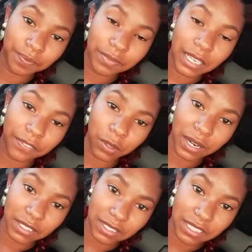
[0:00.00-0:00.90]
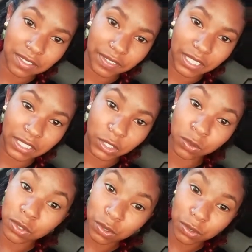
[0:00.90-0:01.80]
If you're watching this via
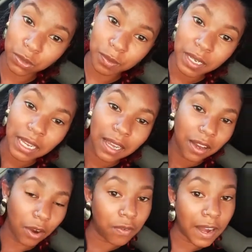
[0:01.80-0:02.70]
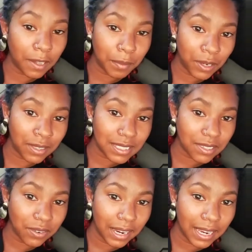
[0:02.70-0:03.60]
YouTube, go follow me on
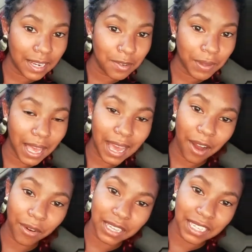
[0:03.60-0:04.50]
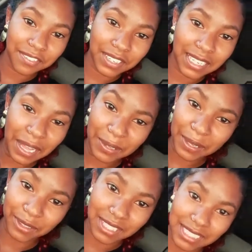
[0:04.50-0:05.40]
Instagram at Alkahlivin
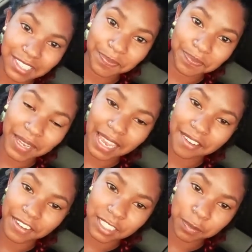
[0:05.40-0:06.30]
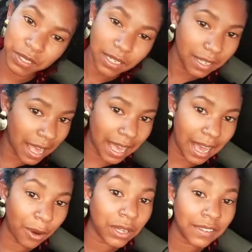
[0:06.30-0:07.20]
LLC and Facebook at
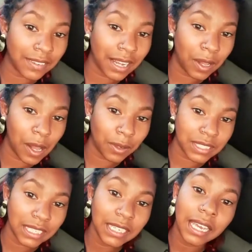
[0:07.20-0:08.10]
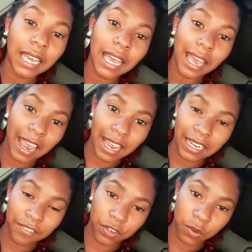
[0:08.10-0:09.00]
Alkahlivin LLC. And
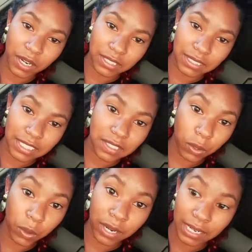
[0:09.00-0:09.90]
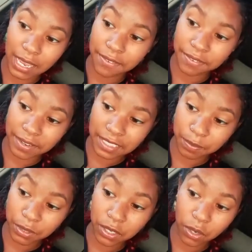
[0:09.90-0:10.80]
if you're watching this on
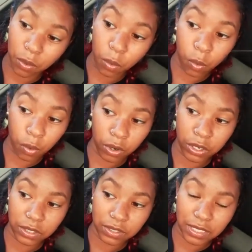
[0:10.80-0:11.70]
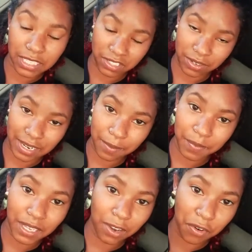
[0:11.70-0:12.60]
Facebook or Instagram,
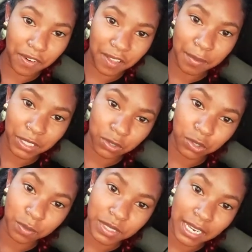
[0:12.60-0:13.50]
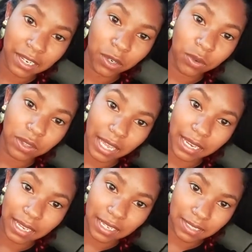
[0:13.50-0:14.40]
then go follow my YouTube channel,
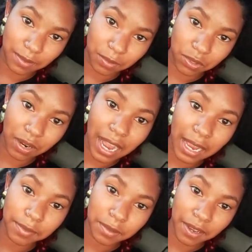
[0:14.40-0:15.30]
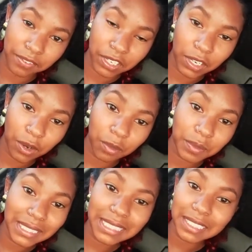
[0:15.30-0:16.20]
like and subscribe to my video,
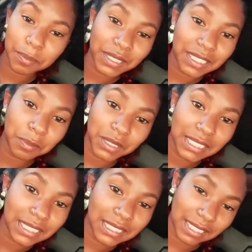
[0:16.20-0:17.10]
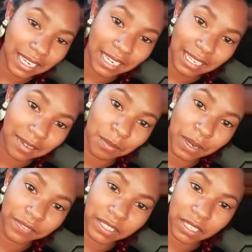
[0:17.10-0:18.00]
please, please, please. And
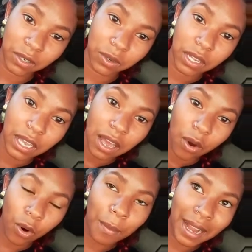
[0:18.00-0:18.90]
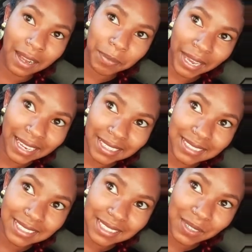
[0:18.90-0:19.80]
my video or my
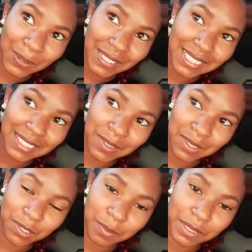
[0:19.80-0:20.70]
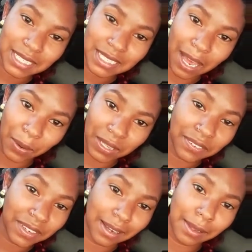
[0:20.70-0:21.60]
page on YouTube is
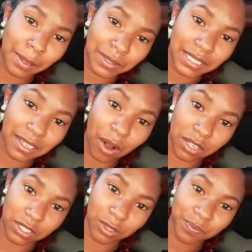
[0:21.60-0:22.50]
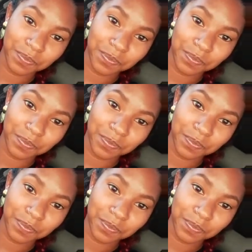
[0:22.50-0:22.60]
Alkahlivin LLC also.